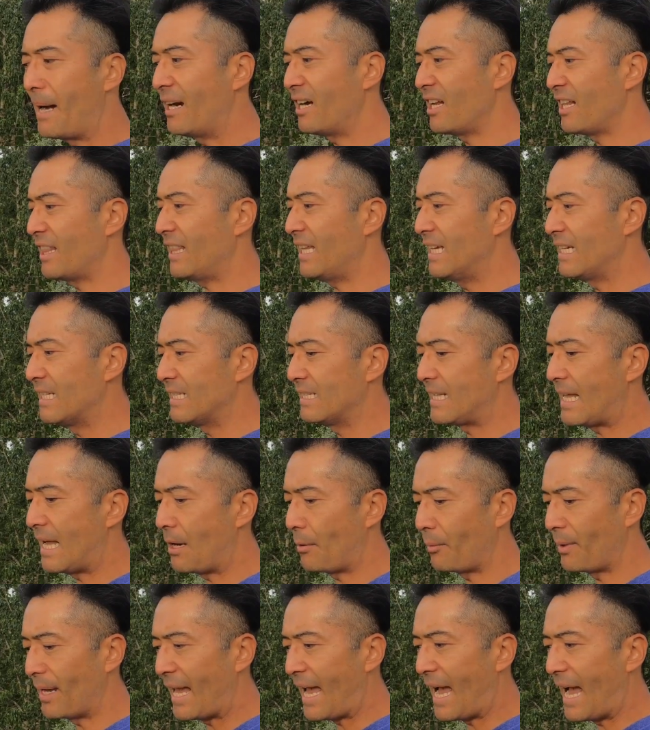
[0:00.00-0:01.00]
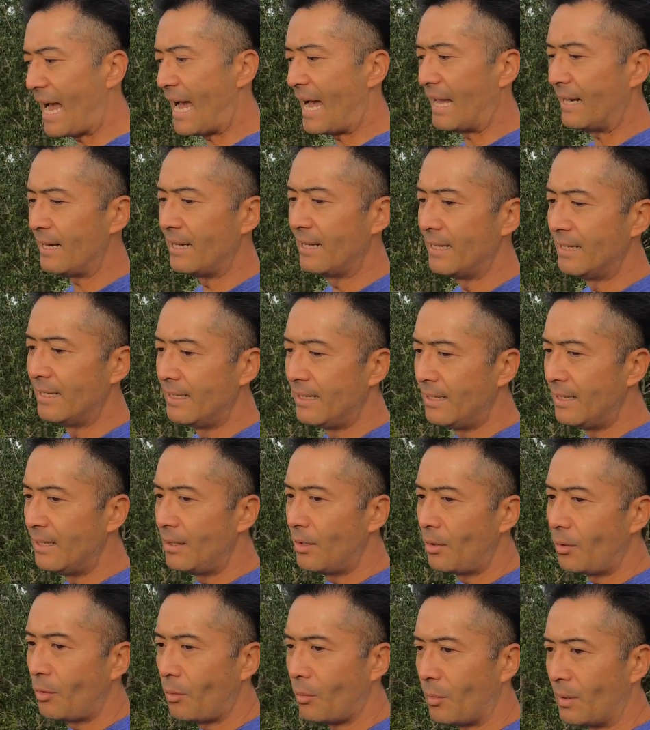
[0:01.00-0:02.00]
amount of things that we had
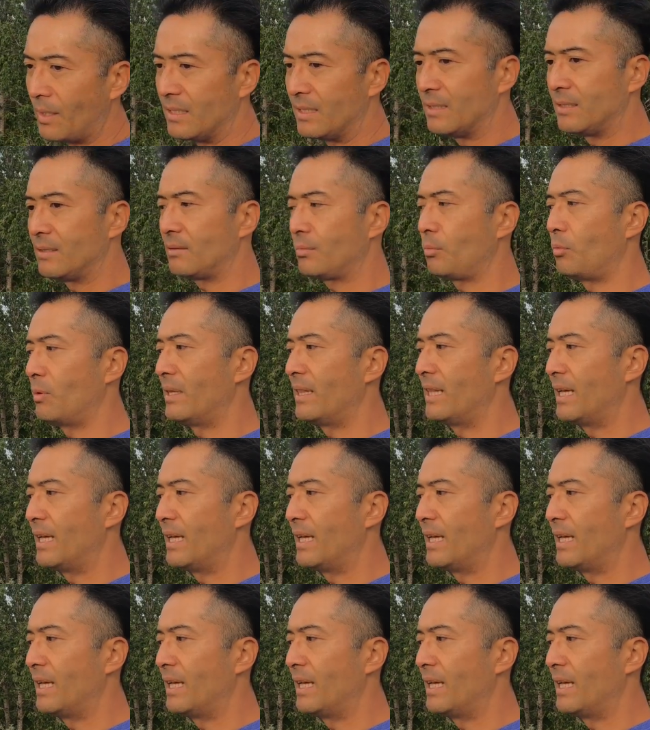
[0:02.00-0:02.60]
was